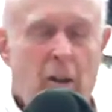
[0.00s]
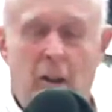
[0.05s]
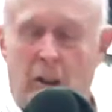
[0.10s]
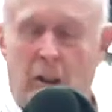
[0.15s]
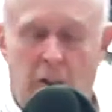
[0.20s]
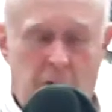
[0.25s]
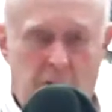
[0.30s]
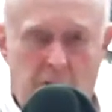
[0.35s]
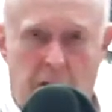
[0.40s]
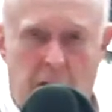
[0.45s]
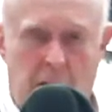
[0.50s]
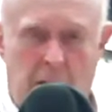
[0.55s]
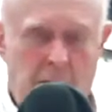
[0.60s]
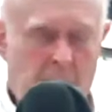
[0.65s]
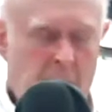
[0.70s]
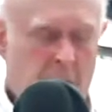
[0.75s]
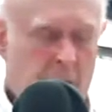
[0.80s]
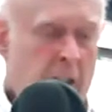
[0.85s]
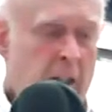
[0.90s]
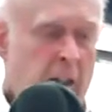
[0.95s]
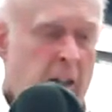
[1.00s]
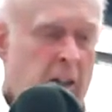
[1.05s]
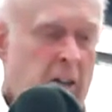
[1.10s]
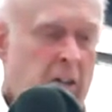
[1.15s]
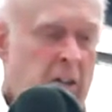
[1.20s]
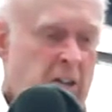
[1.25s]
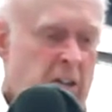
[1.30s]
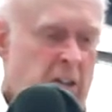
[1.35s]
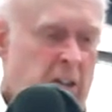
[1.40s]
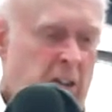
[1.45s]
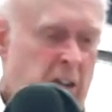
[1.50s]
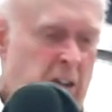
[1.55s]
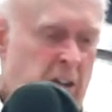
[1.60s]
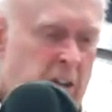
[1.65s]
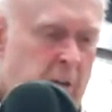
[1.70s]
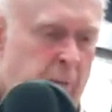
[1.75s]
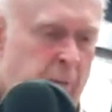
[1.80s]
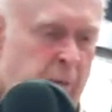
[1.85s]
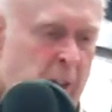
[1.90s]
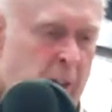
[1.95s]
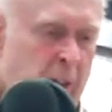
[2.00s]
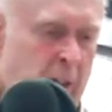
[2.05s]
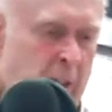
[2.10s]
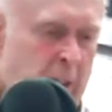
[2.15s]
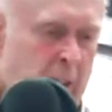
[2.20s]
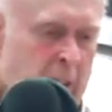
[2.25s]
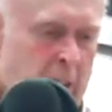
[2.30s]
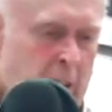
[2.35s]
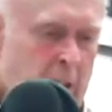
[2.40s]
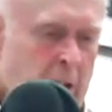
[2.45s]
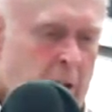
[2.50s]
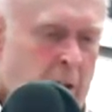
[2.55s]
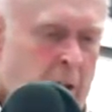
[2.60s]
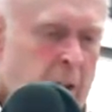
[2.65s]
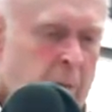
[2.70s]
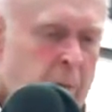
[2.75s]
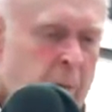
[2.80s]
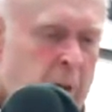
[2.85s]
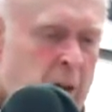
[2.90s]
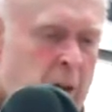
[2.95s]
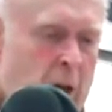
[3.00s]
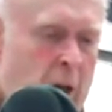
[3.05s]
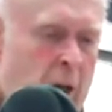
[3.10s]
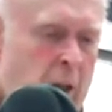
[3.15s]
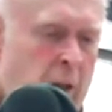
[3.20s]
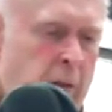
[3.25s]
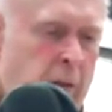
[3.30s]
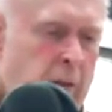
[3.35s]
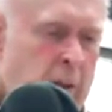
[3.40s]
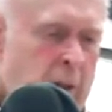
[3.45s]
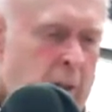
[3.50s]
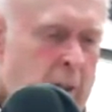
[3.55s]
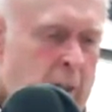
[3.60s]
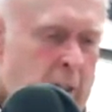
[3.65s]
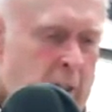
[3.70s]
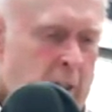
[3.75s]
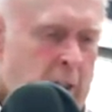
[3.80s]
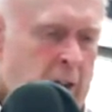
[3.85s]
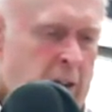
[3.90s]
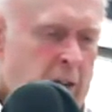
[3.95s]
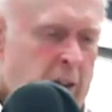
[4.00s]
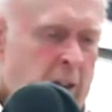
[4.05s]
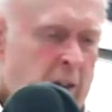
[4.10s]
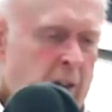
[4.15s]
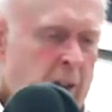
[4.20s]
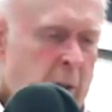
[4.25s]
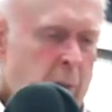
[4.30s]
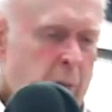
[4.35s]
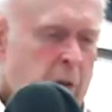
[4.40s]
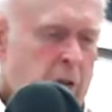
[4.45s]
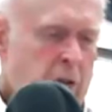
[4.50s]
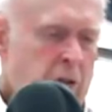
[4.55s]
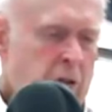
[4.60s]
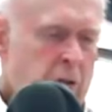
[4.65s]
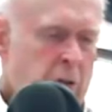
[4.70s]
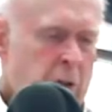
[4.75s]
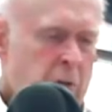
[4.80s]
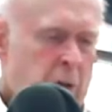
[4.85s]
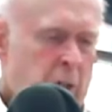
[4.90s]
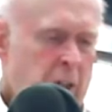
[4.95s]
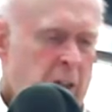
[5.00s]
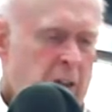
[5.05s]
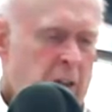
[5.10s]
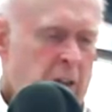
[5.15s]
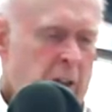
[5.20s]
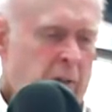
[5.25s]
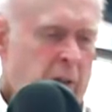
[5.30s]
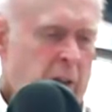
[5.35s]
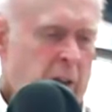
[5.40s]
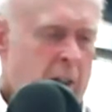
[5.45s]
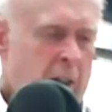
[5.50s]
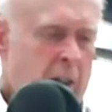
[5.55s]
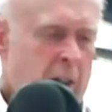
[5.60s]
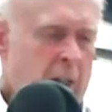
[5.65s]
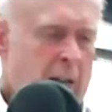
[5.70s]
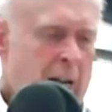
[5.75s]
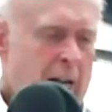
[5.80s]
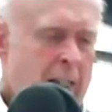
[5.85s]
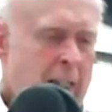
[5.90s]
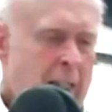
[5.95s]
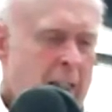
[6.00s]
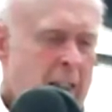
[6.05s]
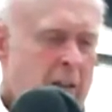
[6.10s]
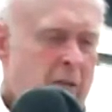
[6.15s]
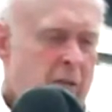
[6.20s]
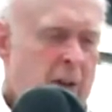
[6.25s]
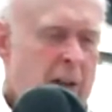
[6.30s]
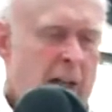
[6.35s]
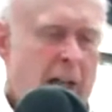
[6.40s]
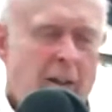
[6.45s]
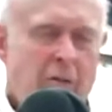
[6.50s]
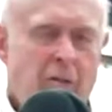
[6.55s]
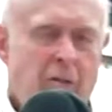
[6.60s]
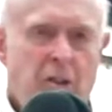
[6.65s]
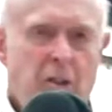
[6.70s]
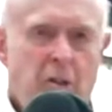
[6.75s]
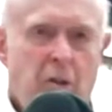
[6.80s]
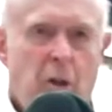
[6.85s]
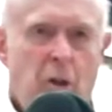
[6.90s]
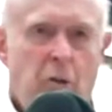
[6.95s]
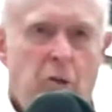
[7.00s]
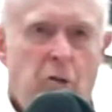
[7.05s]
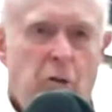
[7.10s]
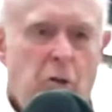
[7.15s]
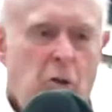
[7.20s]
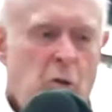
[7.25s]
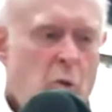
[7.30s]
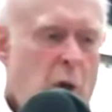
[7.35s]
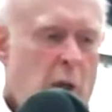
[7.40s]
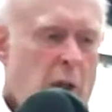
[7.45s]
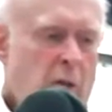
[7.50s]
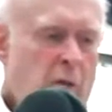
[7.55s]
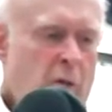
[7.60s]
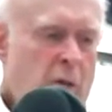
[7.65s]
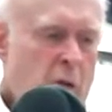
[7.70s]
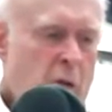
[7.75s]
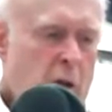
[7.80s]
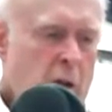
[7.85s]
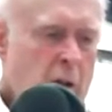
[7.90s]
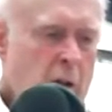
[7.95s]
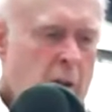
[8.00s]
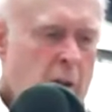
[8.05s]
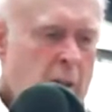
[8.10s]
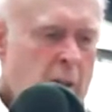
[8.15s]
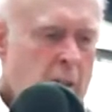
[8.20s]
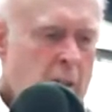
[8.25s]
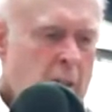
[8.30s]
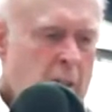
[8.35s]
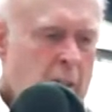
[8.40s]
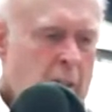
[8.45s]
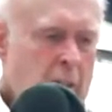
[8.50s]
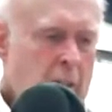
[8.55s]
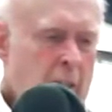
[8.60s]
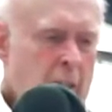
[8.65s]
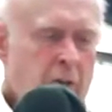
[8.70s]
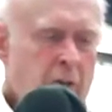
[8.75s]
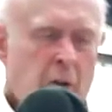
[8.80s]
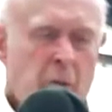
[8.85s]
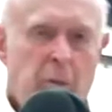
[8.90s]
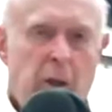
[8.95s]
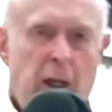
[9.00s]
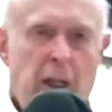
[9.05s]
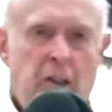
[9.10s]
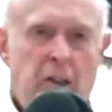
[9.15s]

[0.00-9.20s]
it's not in existence. You can give him a call. His cell number is 317-985-0214. And ask for Mike